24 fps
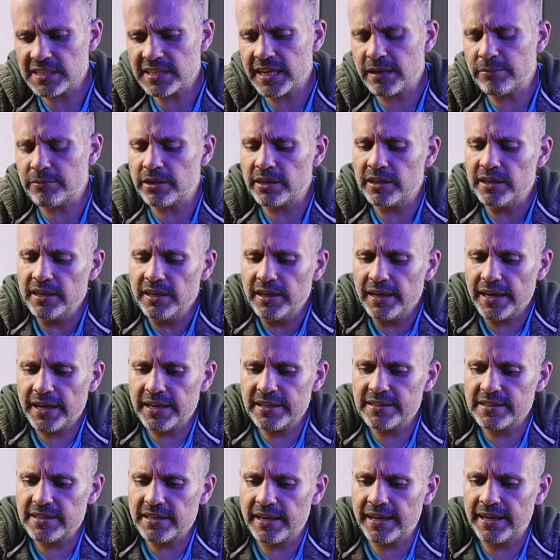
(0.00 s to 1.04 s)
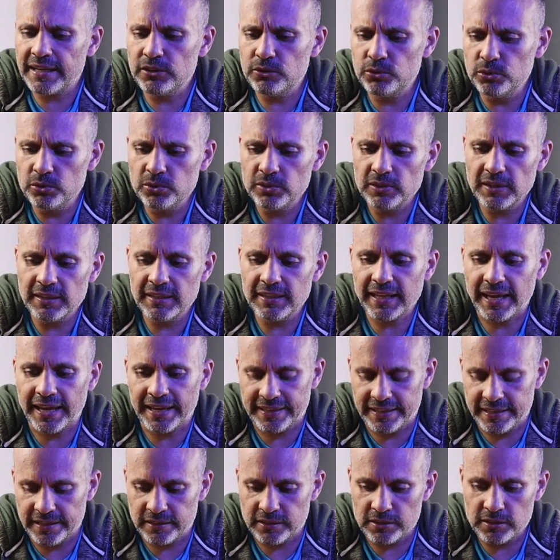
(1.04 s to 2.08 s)
camera, and I do
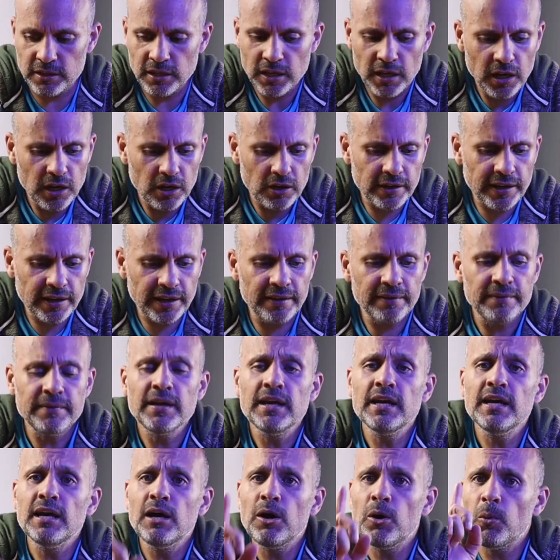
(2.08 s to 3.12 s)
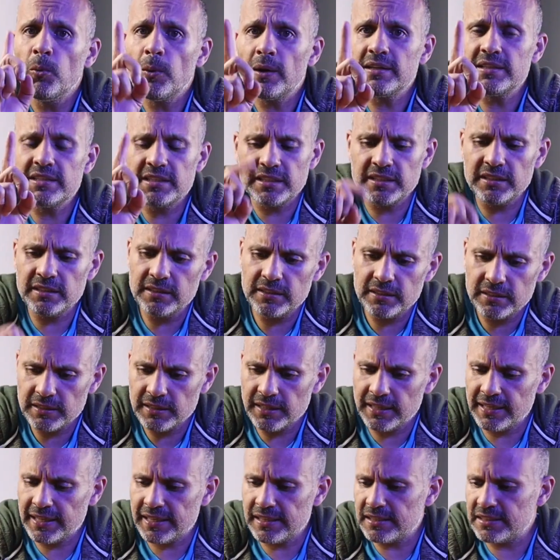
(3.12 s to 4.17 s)
like it. Okay.
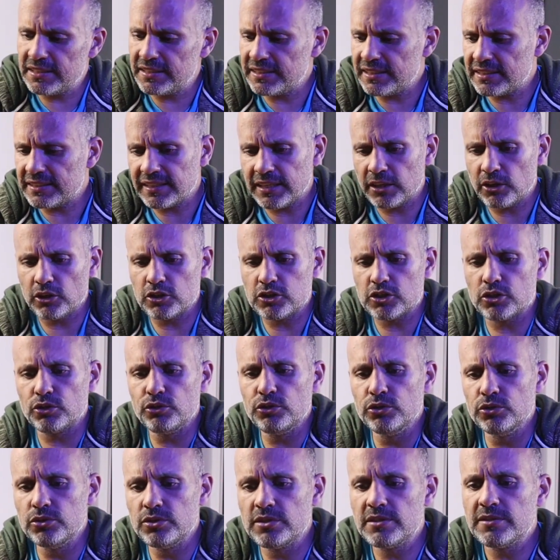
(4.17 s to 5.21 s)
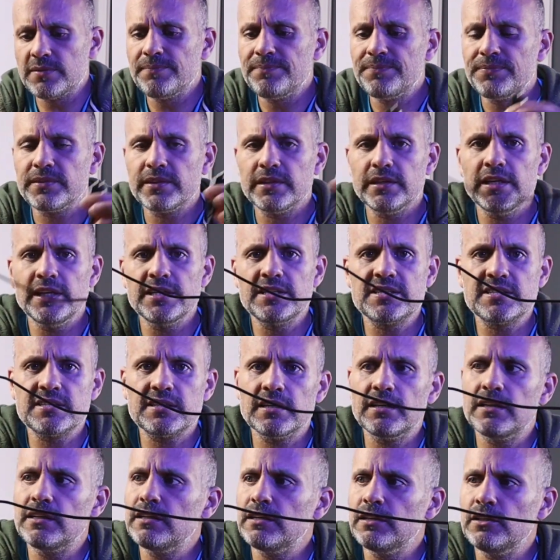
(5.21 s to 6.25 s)
Another thing that I also use, it's
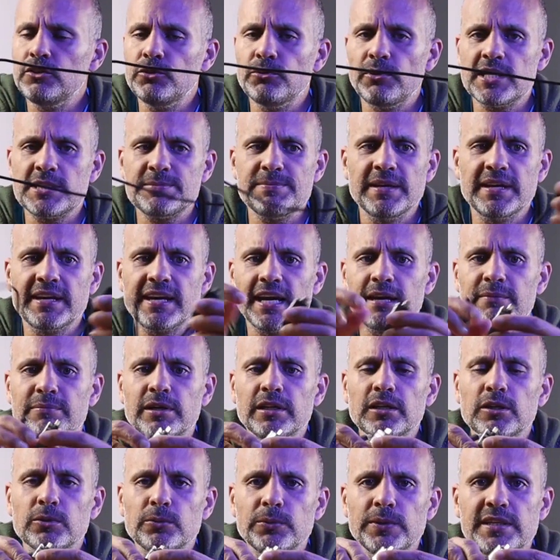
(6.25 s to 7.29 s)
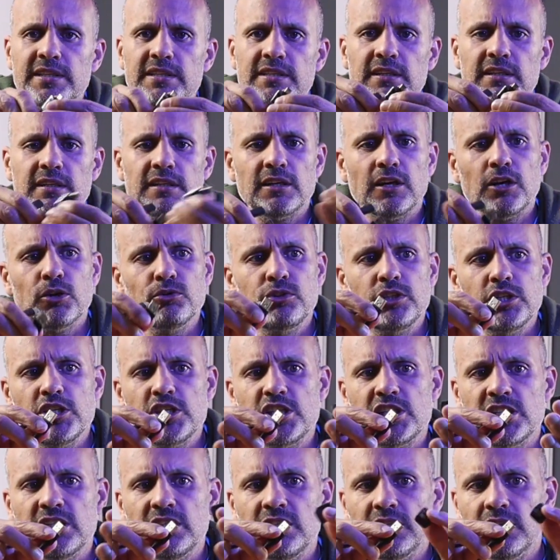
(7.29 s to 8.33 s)
a USB cable with an
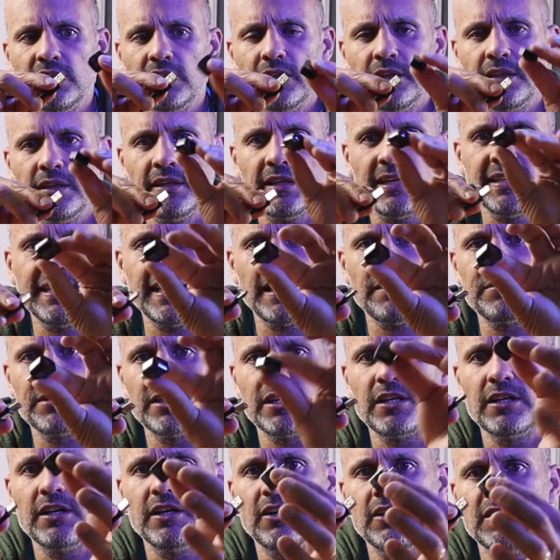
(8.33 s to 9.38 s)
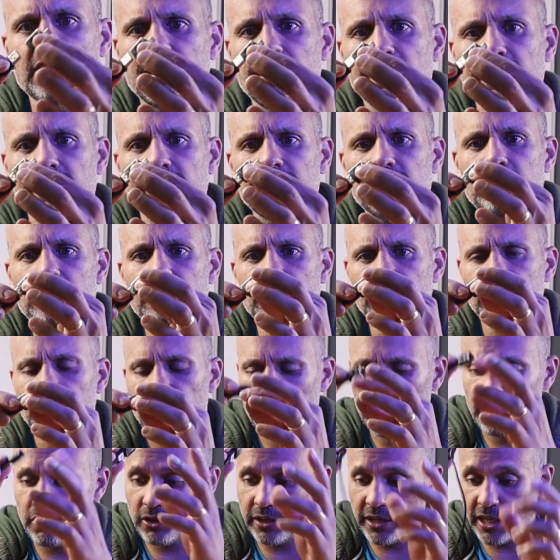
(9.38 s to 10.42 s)
OTG adapter on the end.
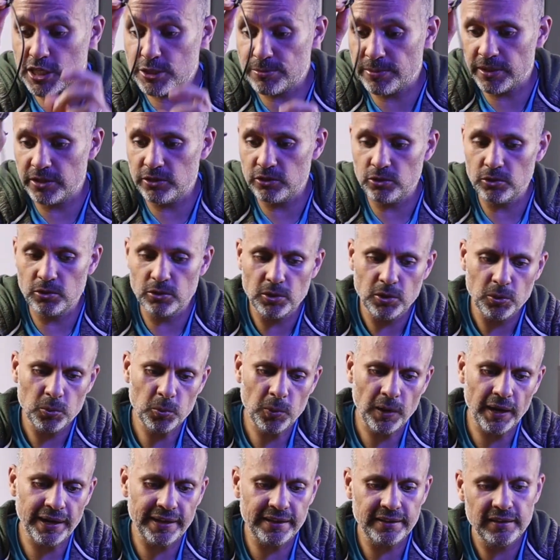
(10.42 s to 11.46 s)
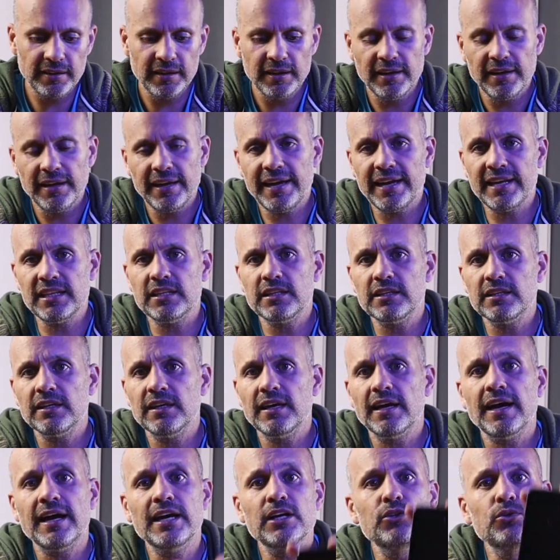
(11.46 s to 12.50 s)
I'm going to explain you why, and
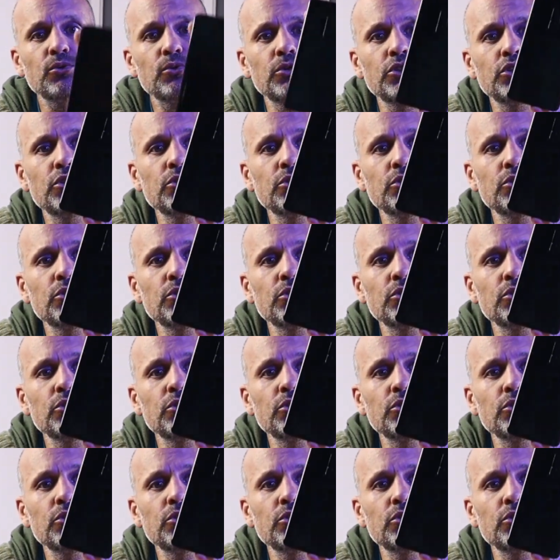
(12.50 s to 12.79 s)
I do